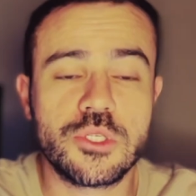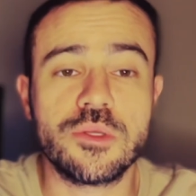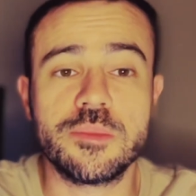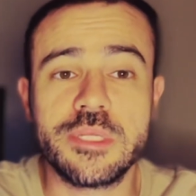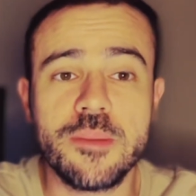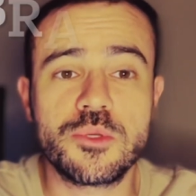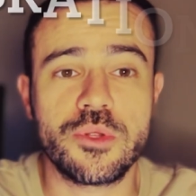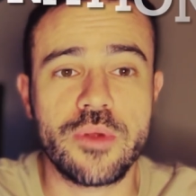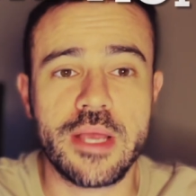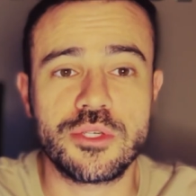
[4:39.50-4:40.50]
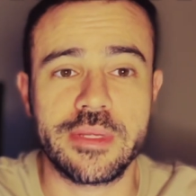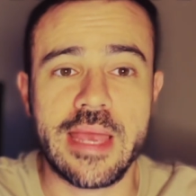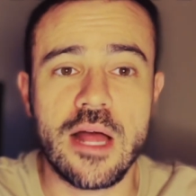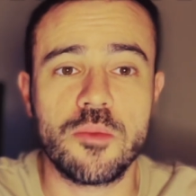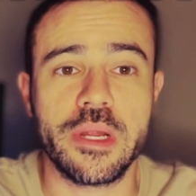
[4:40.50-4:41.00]
So some tips when you're actually
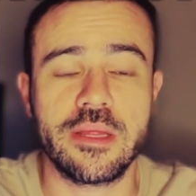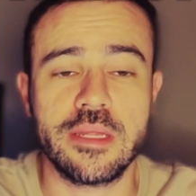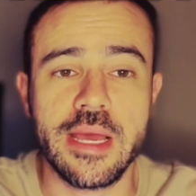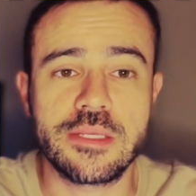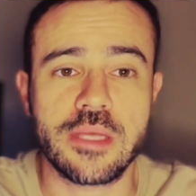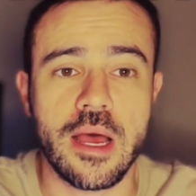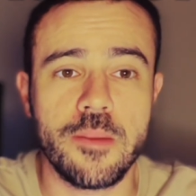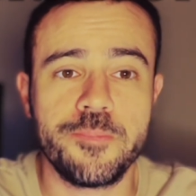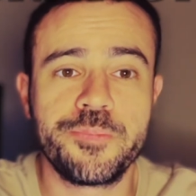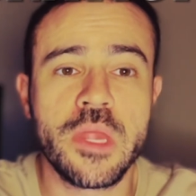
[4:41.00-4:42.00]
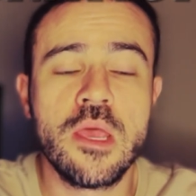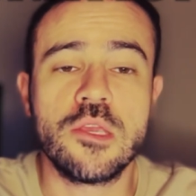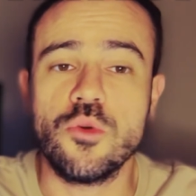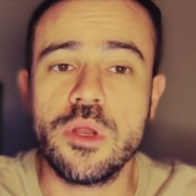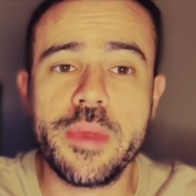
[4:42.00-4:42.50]
calibrating the Dexcom,
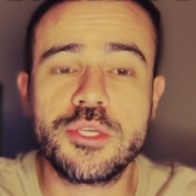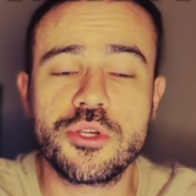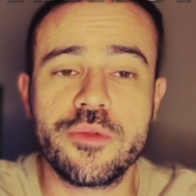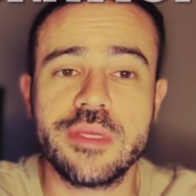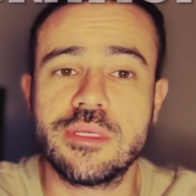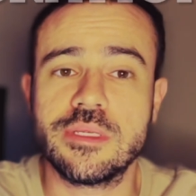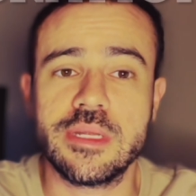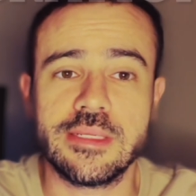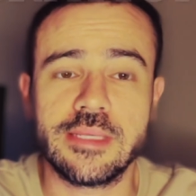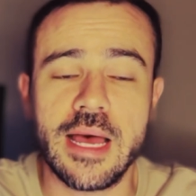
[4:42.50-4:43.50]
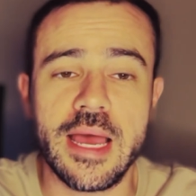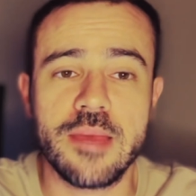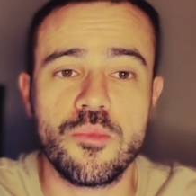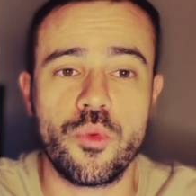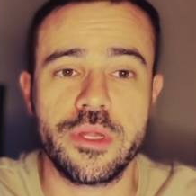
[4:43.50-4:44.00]
you want to make sure this isn't a
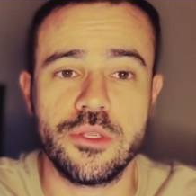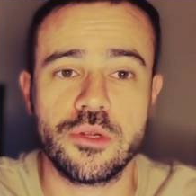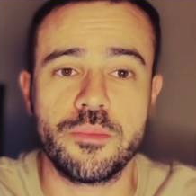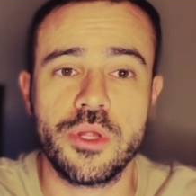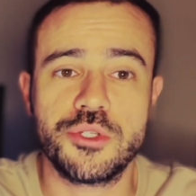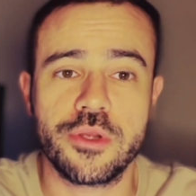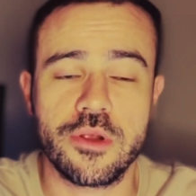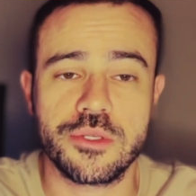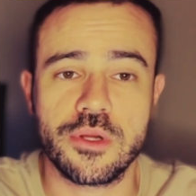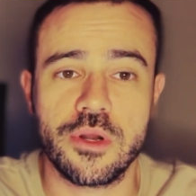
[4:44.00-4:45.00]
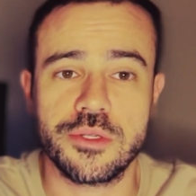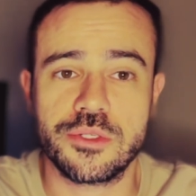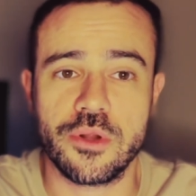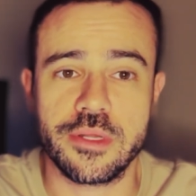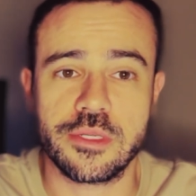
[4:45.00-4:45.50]
time when your blood sugars are
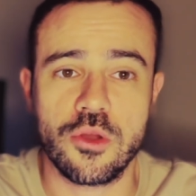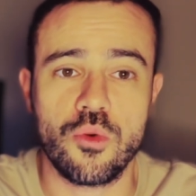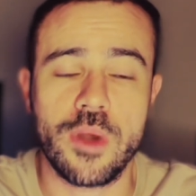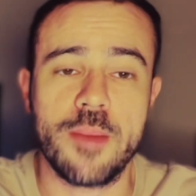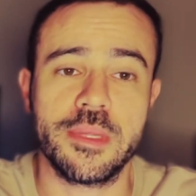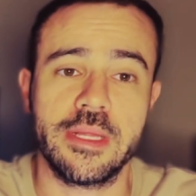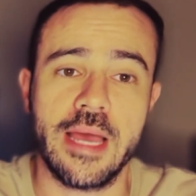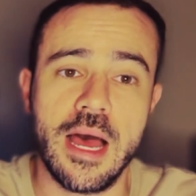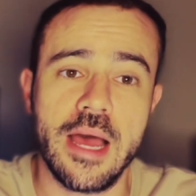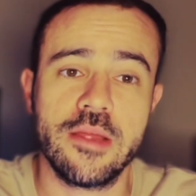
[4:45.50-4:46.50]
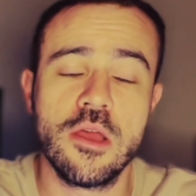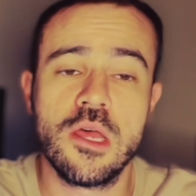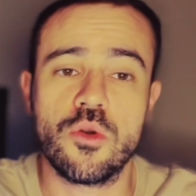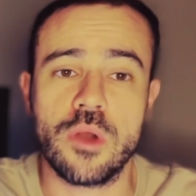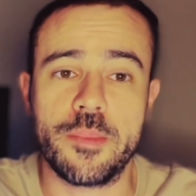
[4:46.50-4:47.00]
starting to go rapidly high,
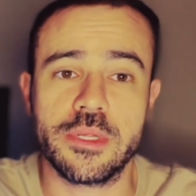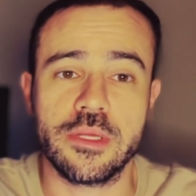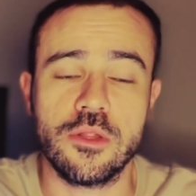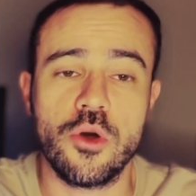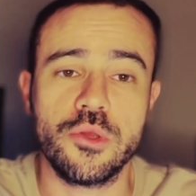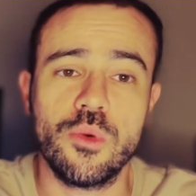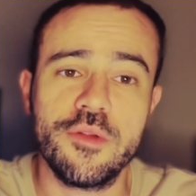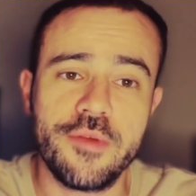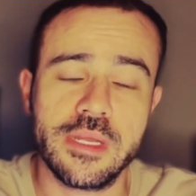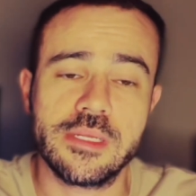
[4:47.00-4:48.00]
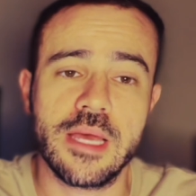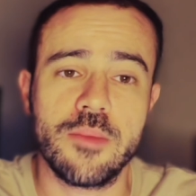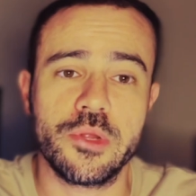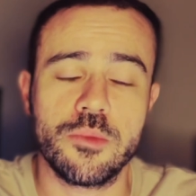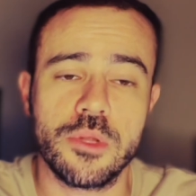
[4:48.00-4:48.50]
rapidly low. You want to find a
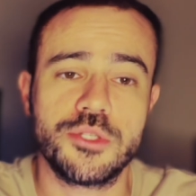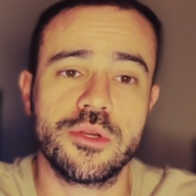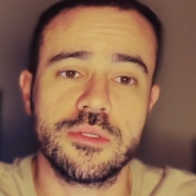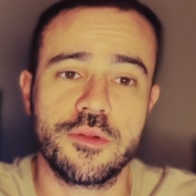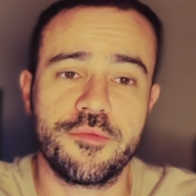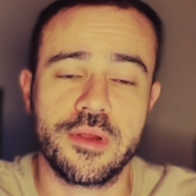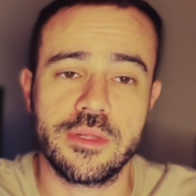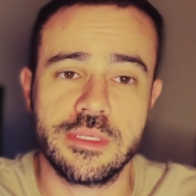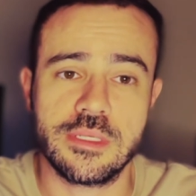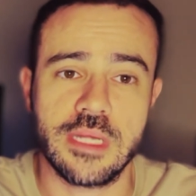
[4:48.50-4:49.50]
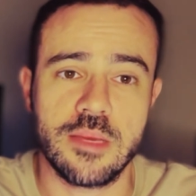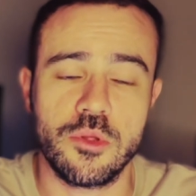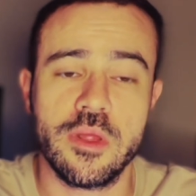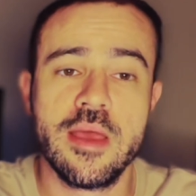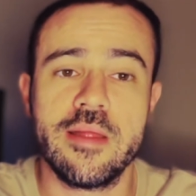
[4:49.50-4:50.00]
time when your blood sugars are fairly
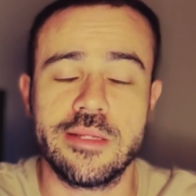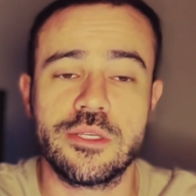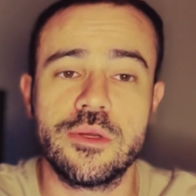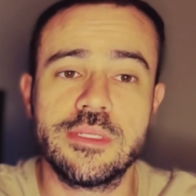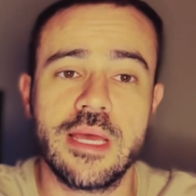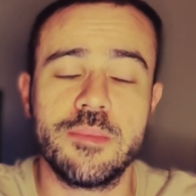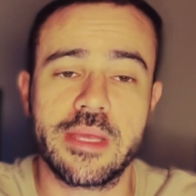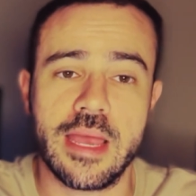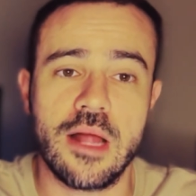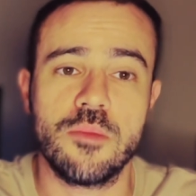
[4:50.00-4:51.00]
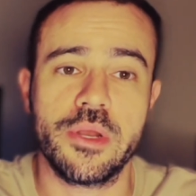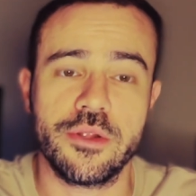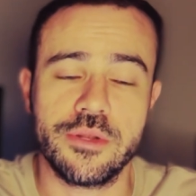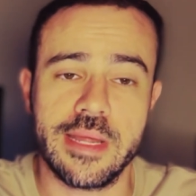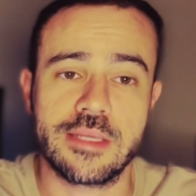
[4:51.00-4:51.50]
stable. That's a good time to calibrate
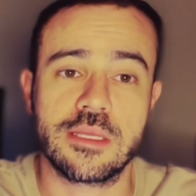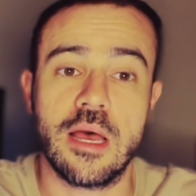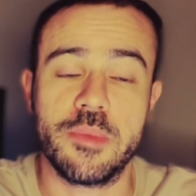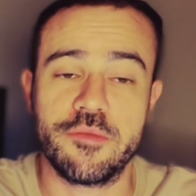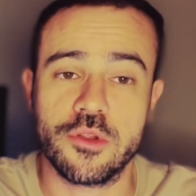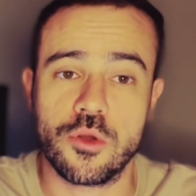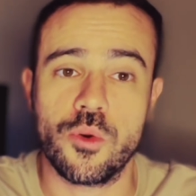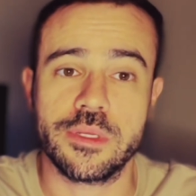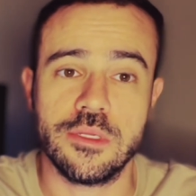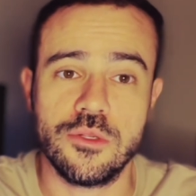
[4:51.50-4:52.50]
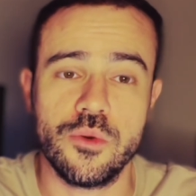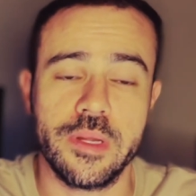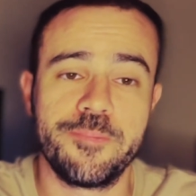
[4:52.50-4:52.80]
your Dexcom if you're going to do it.